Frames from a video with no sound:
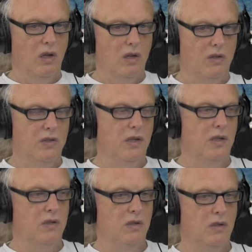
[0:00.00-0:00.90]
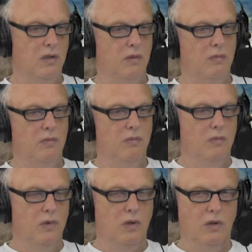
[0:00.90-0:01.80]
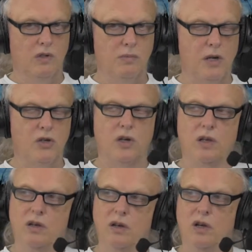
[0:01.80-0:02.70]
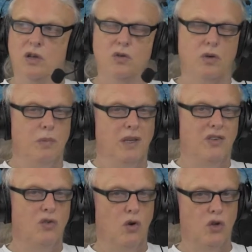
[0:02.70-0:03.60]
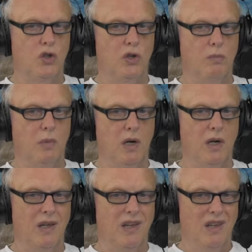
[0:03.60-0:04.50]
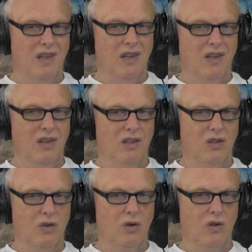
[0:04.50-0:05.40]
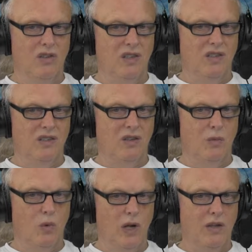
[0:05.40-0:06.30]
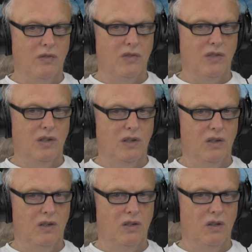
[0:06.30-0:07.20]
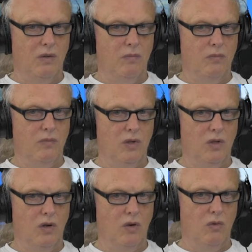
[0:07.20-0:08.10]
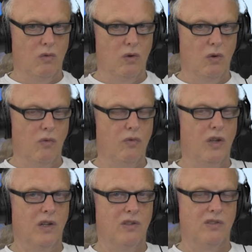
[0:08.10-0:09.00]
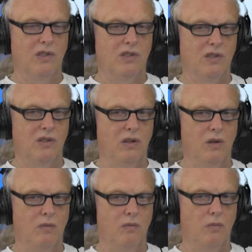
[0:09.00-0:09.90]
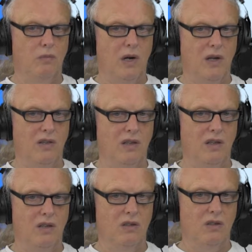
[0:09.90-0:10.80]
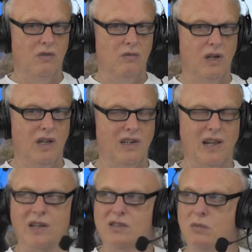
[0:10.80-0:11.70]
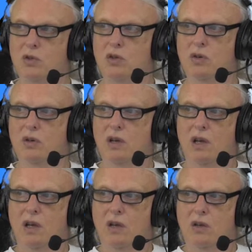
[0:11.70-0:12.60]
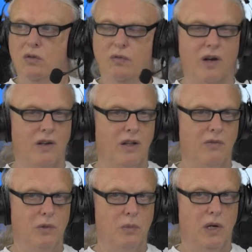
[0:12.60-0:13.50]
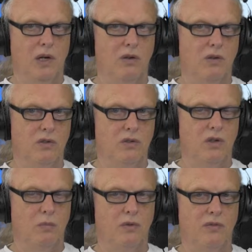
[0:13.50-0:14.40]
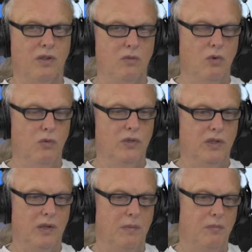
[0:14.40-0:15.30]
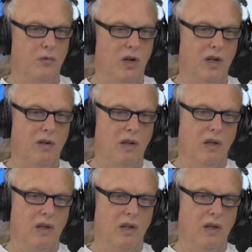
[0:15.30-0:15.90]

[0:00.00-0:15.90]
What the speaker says: In the cities, especially, you're being tortured by, all these waves and, low frequencies, by the antennas, which you find everywhere on top of the roofs, right?